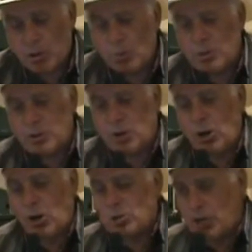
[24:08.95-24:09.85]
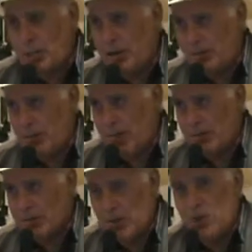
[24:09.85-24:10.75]
within the laws that have been
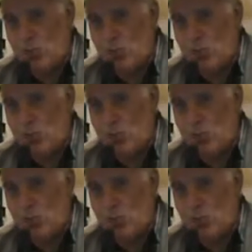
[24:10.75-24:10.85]
established.